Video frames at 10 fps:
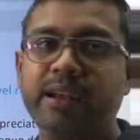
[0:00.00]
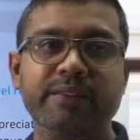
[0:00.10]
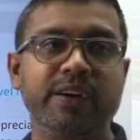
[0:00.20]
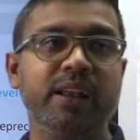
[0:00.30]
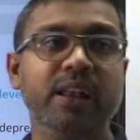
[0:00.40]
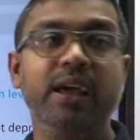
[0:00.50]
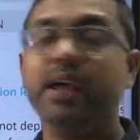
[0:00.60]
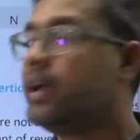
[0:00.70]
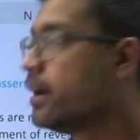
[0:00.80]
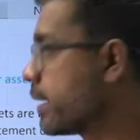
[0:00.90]
level
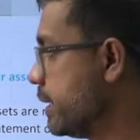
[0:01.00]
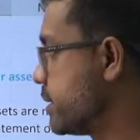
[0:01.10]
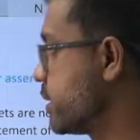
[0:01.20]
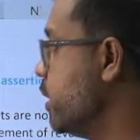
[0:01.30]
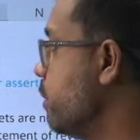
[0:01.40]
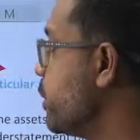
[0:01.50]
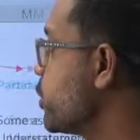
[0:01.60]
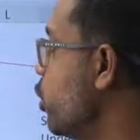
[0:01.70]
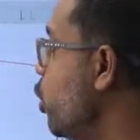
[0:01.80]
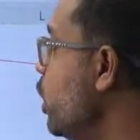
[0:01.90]
risk. Because
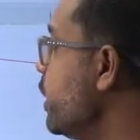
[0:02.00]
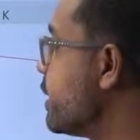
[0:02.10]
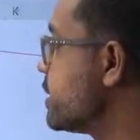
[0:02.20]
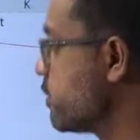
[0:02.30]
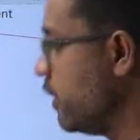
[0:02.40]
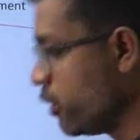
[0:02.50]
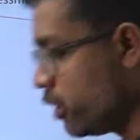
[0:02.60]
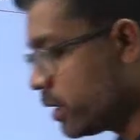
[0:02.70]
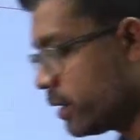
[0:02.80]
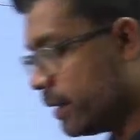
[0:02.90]
all risk will
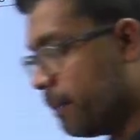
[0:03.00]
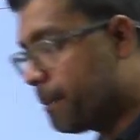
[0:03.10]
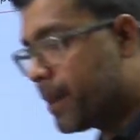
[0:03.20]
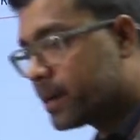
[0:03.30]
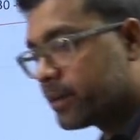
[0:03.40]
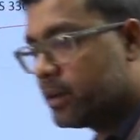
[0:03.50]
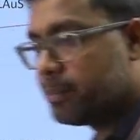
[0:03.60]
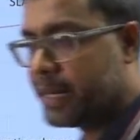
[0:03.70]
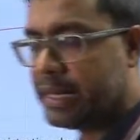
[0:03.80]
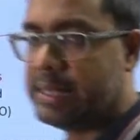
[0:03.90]
not impact on
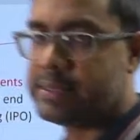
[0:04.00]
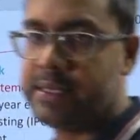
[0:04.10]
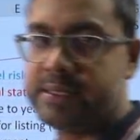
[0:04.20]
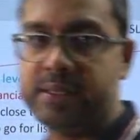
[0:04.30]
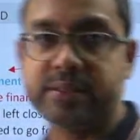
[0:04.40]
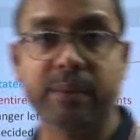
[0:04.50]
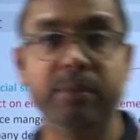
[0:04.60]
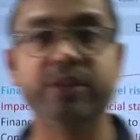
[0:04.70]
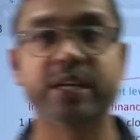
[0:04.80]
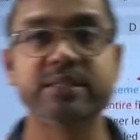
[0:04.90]
particular assertion. Some of
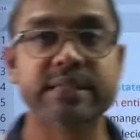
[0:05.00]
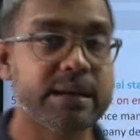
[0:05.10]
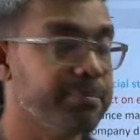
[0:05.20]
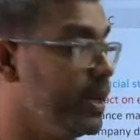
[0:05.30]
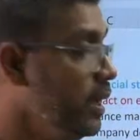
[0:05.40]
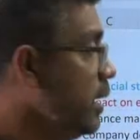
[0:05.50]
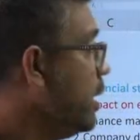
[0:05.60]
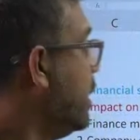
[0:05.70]
the risk can be